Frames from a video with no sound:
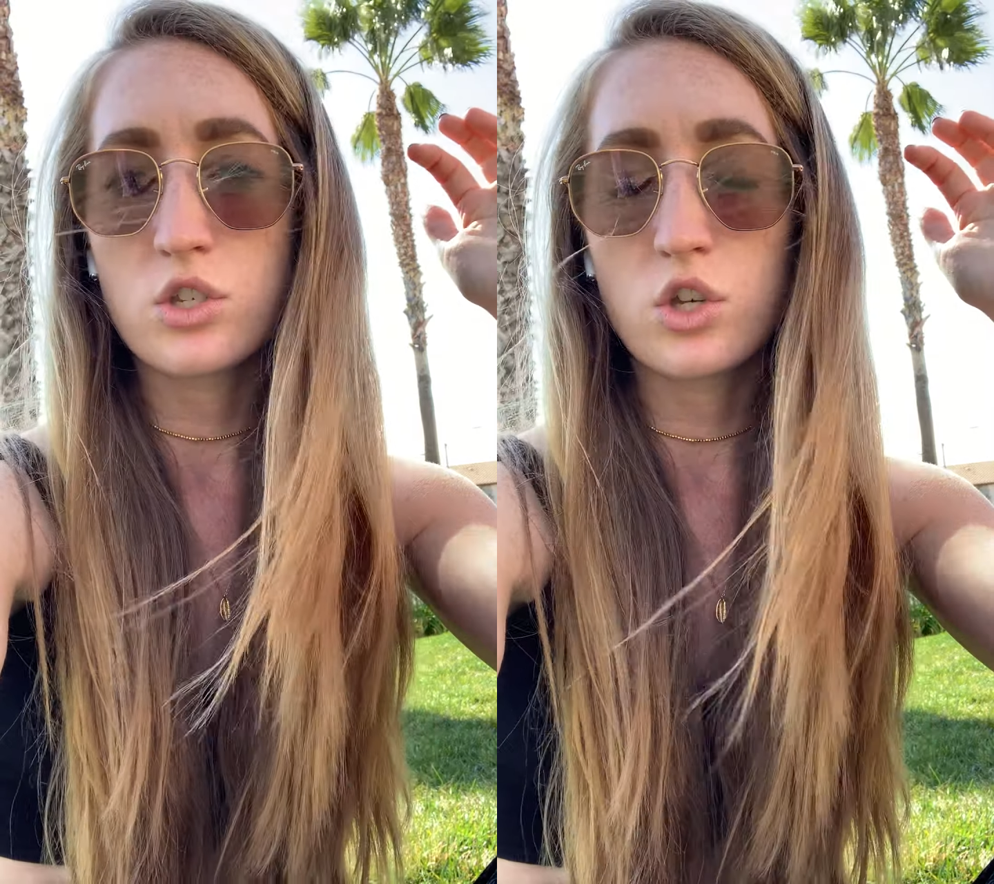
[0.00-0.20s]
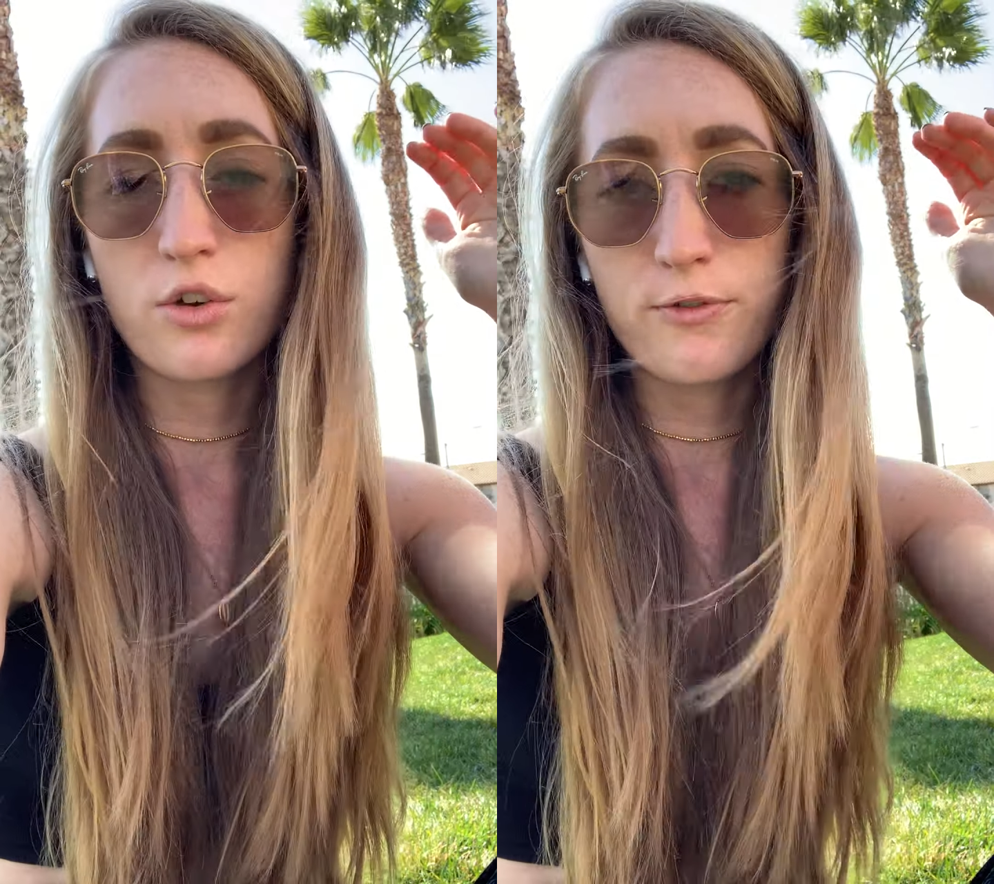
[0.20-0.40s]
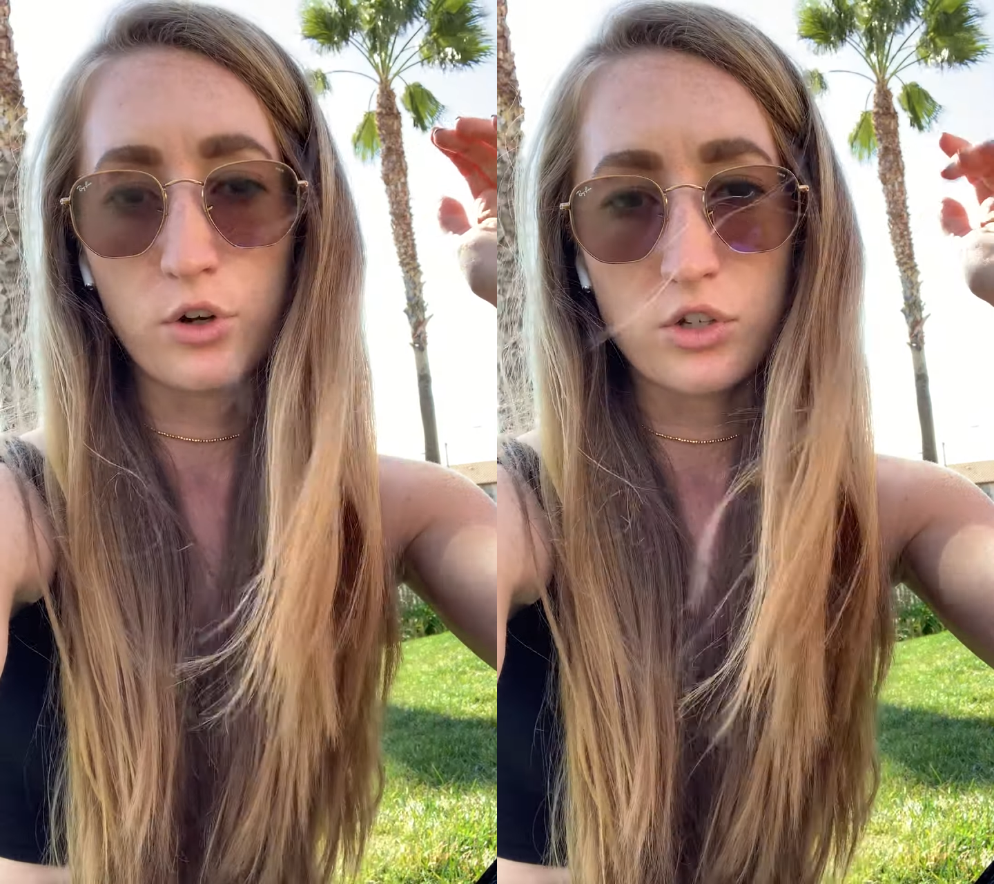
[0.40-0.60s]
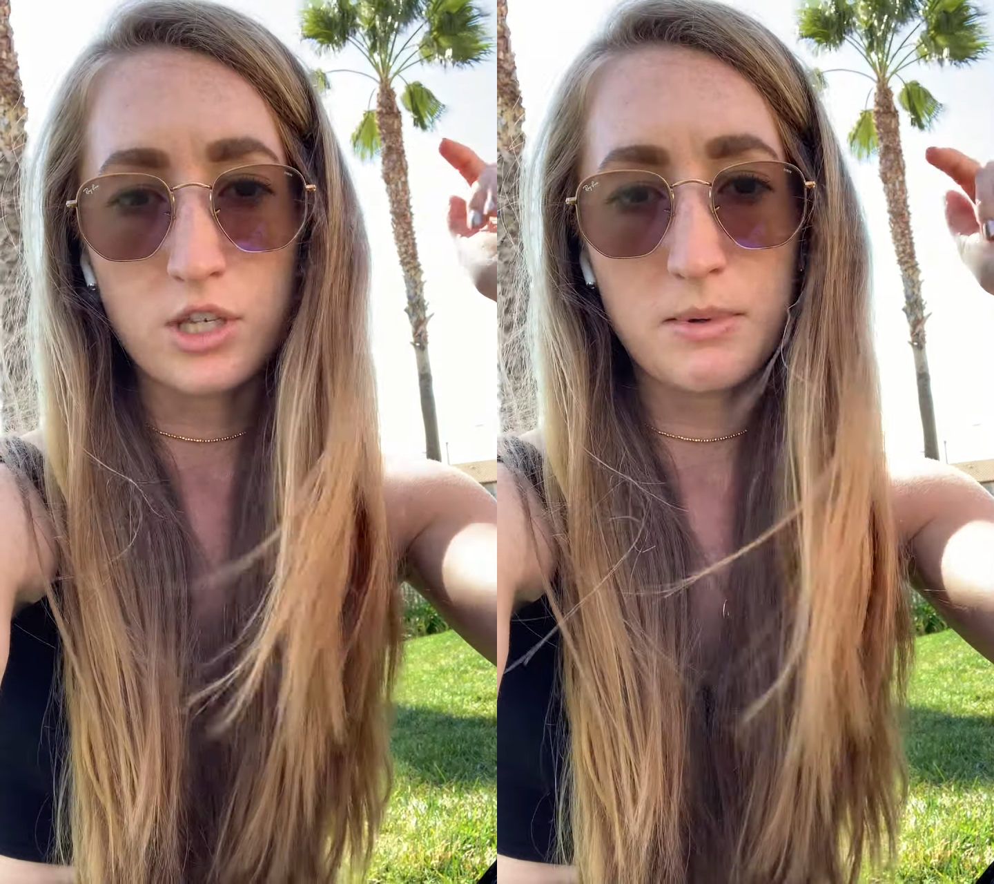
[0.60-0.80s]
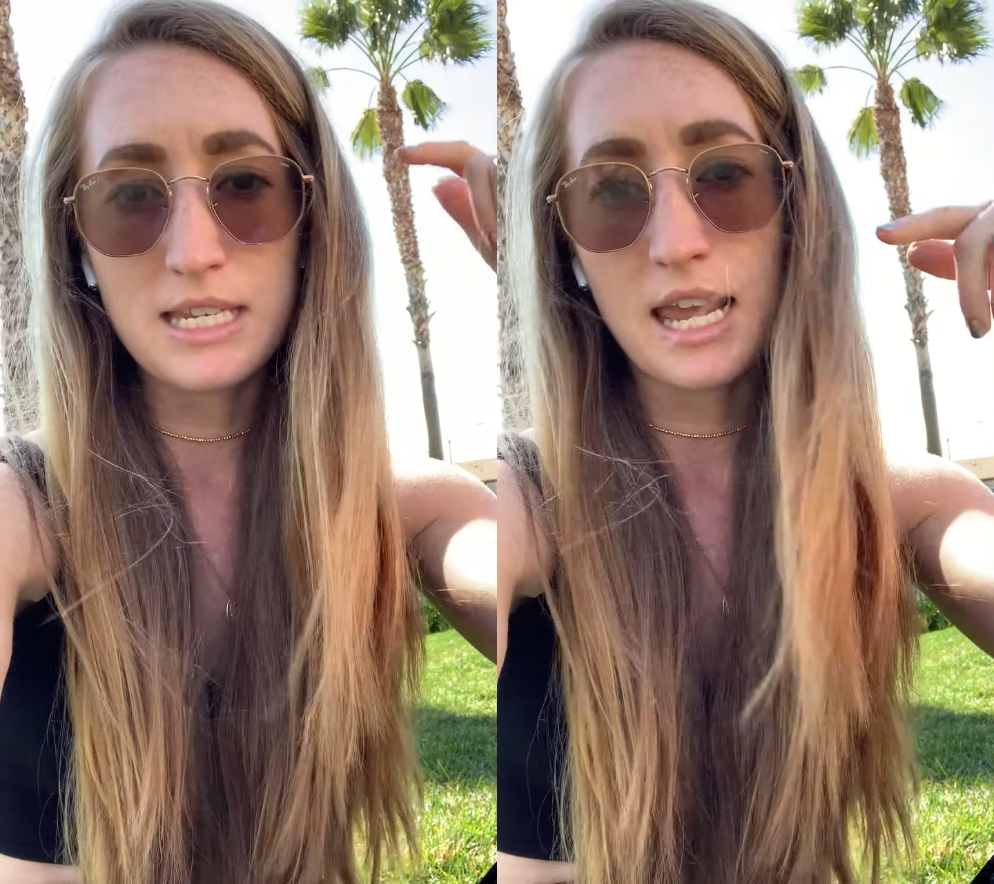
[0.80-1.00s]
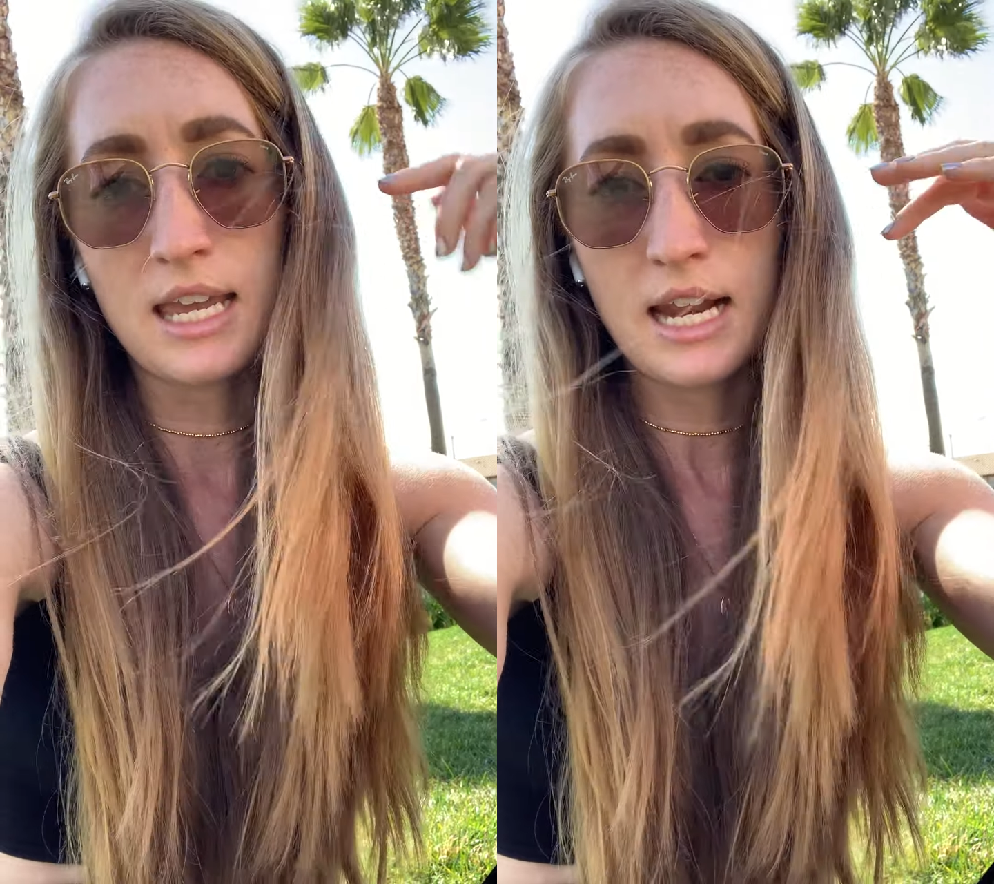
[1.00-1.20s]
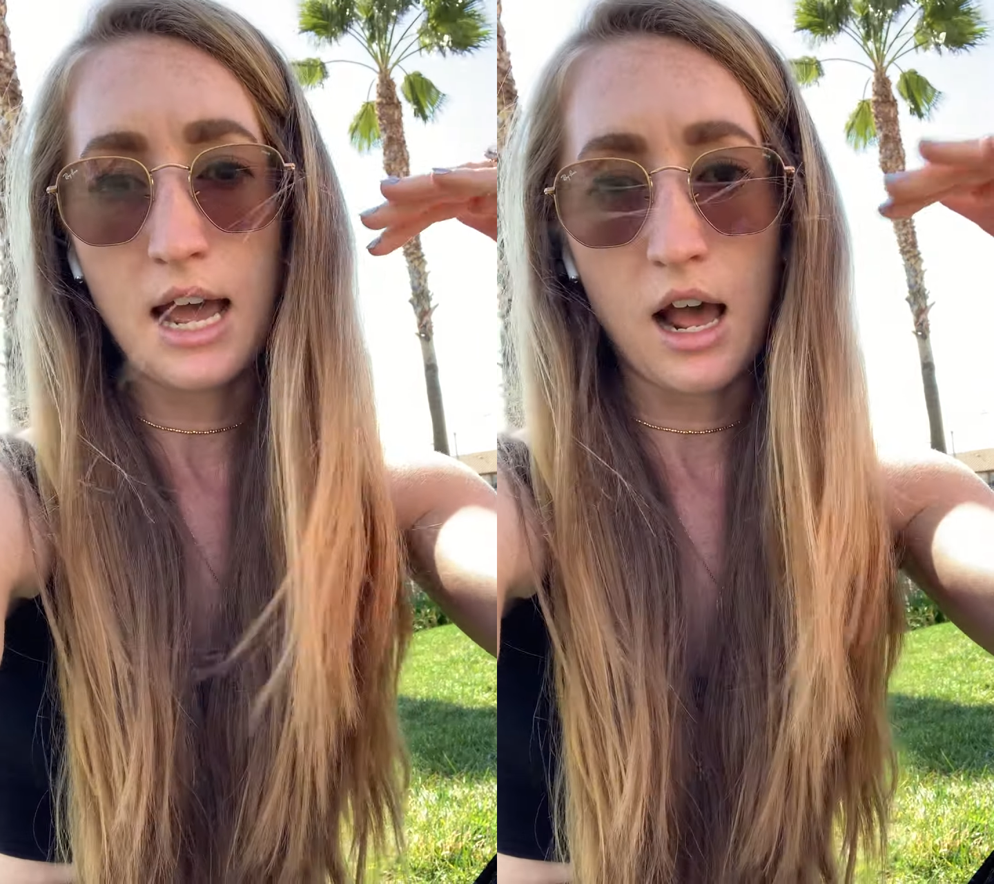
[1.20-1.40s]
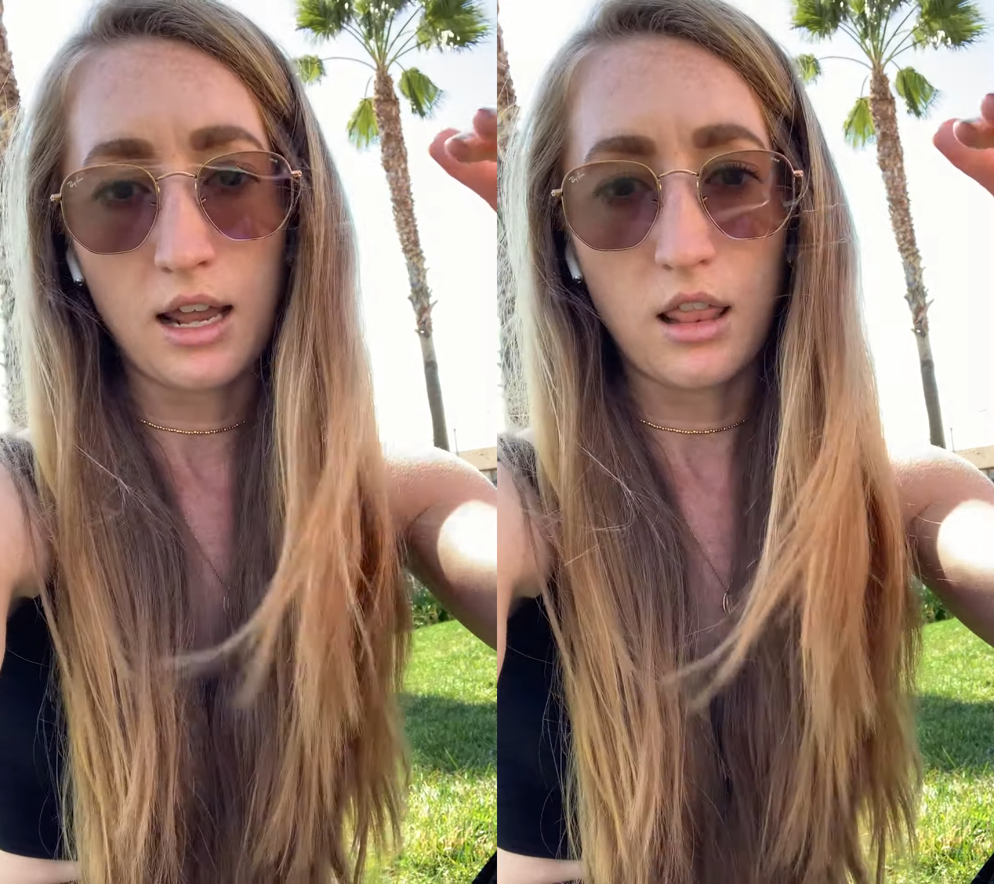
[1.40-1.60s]
your photos to be taken at
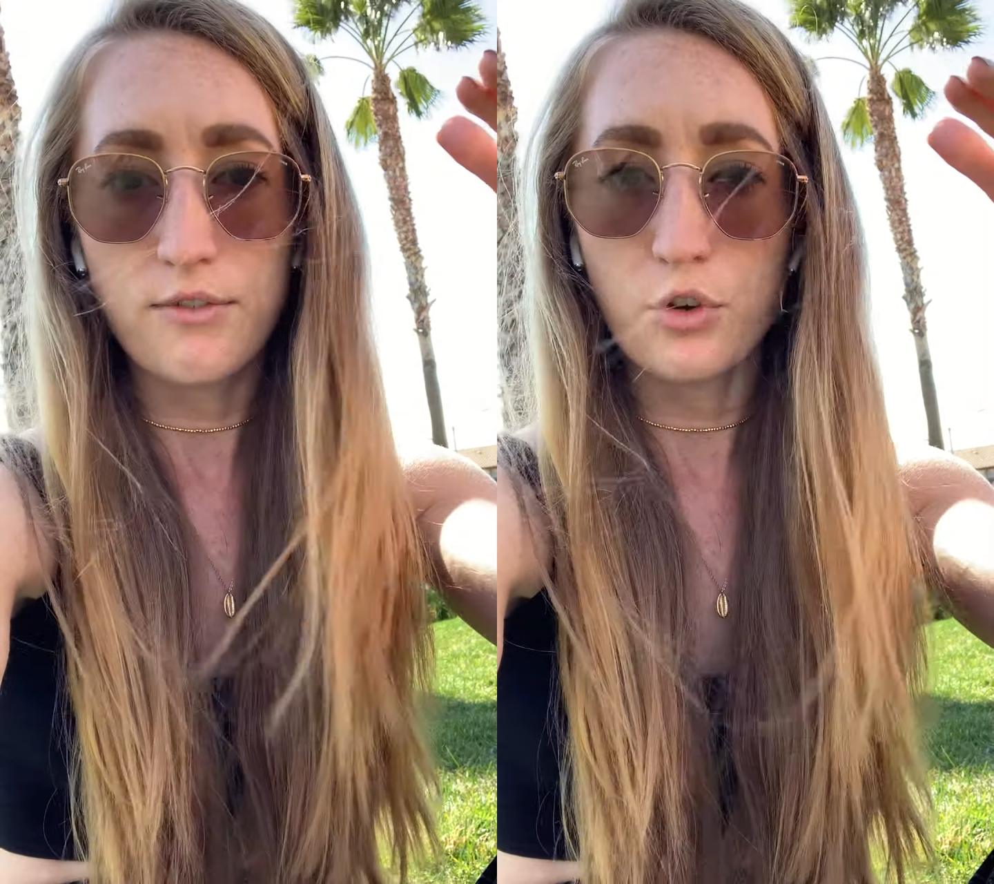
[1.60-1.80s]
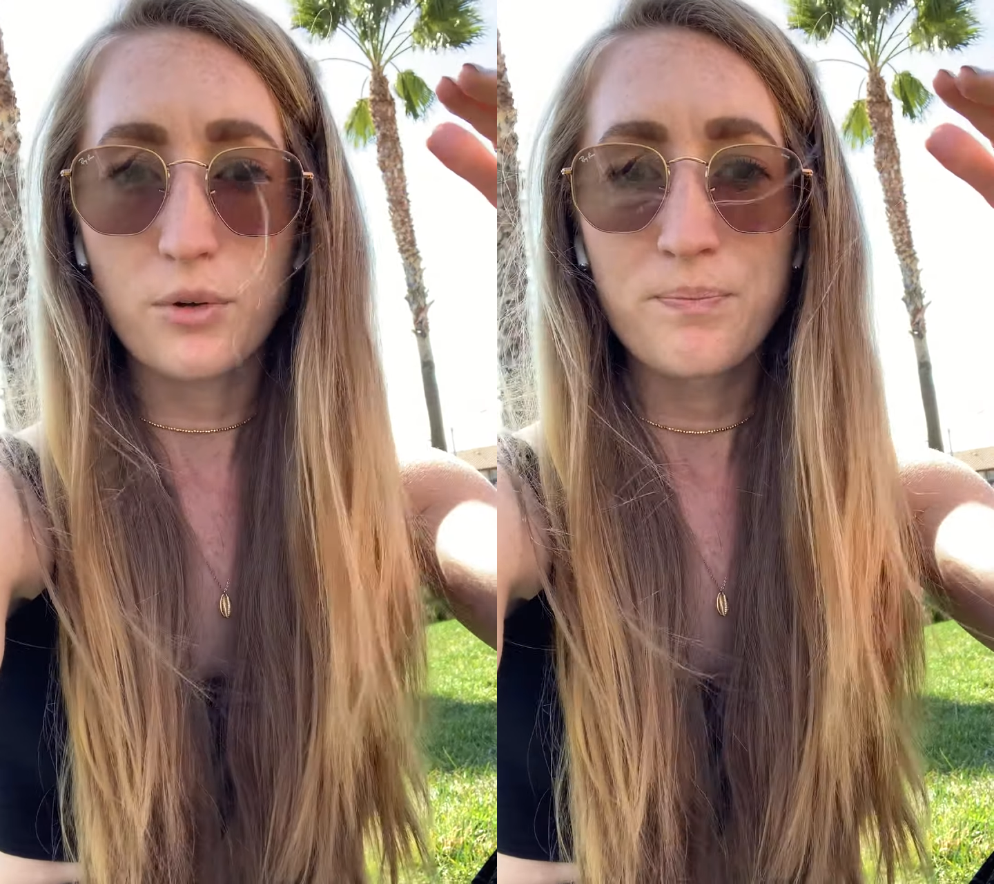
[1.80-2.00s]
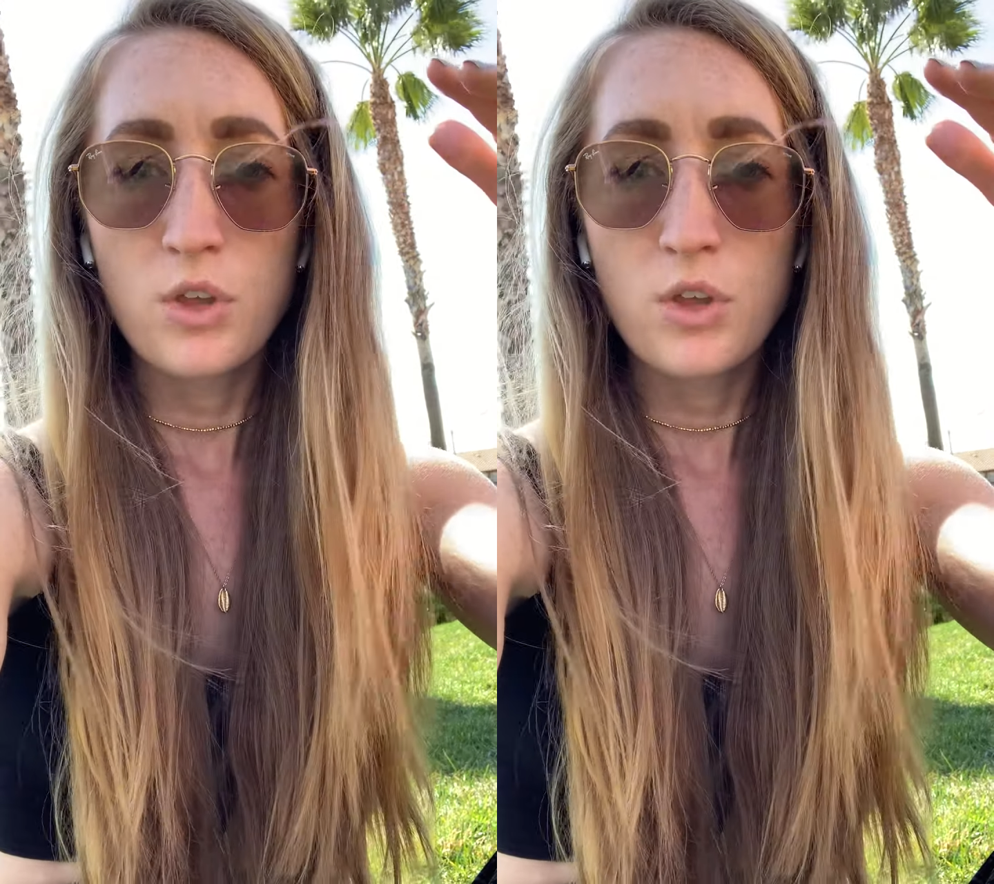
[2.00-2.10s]
eye level.